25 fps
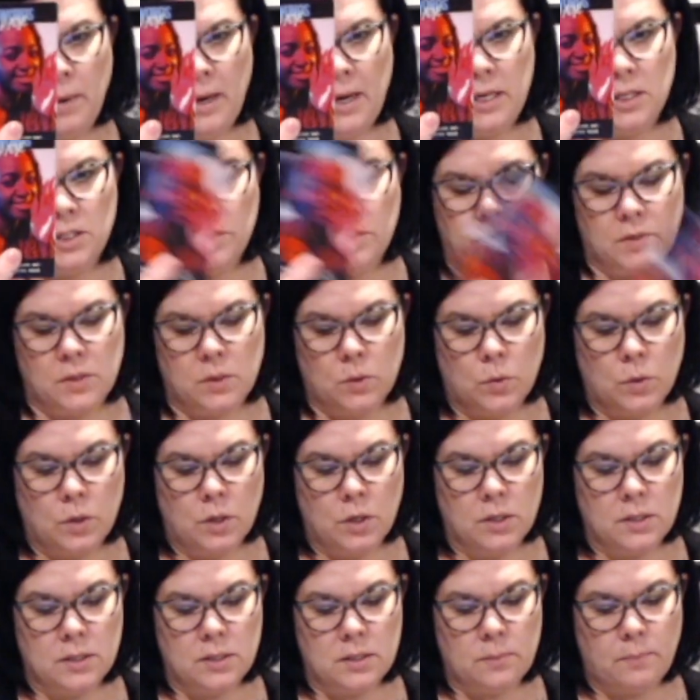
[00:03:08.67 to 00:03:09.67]
Page of
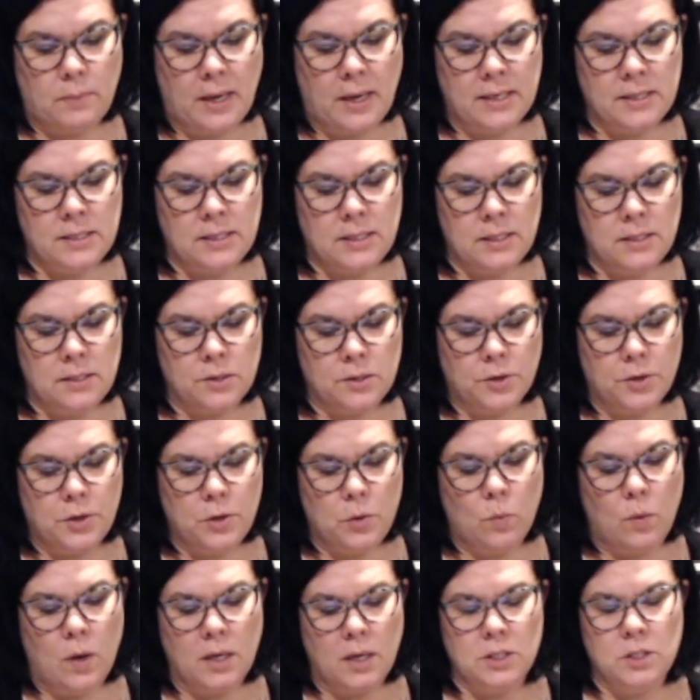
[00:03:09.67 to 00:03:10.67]
Swords. Pisces, are
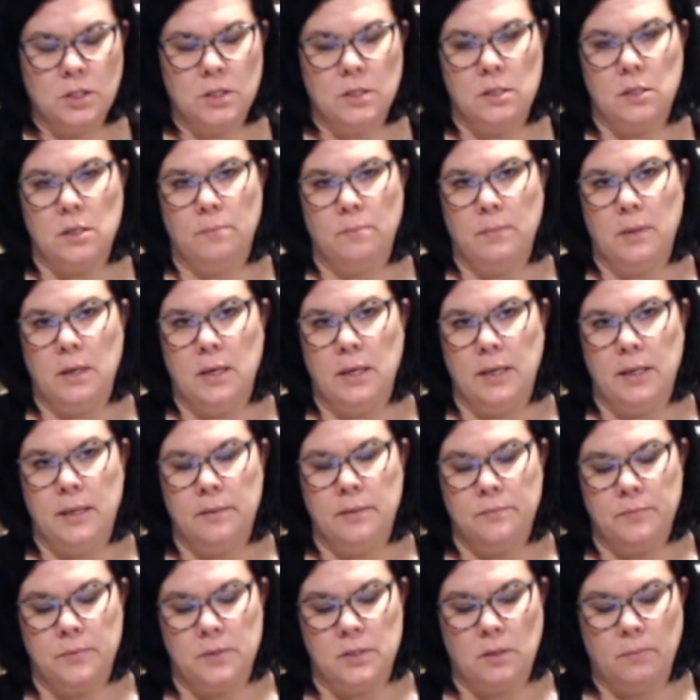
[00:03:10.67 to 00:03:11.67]
you watching
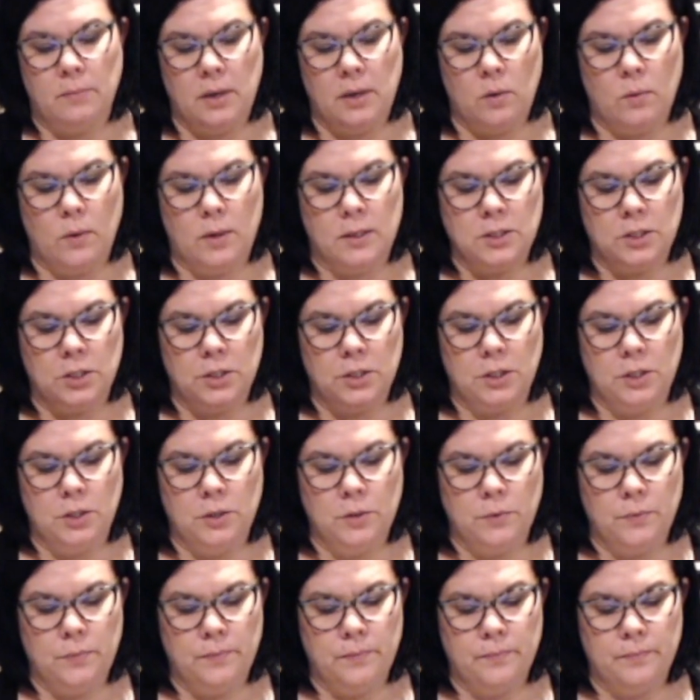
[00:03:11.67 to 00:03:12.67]
somebody? Somebody watching
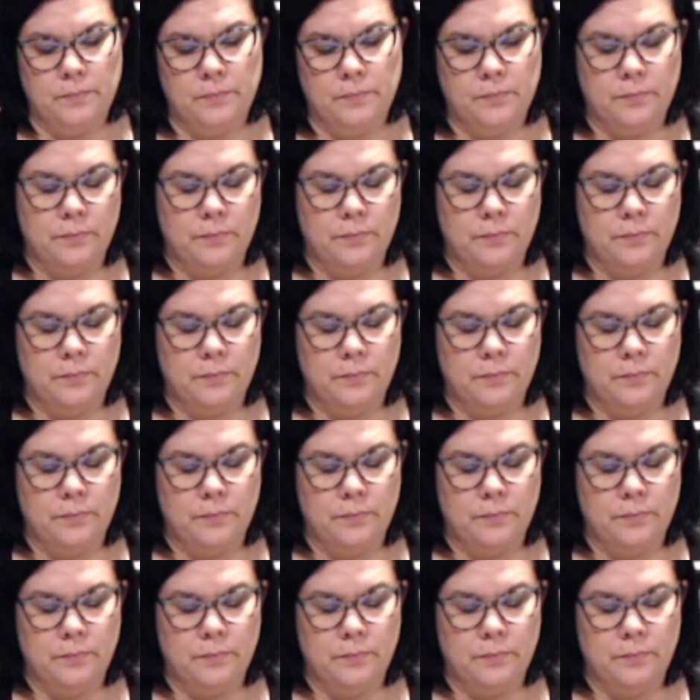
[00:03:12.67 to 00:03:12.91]
you?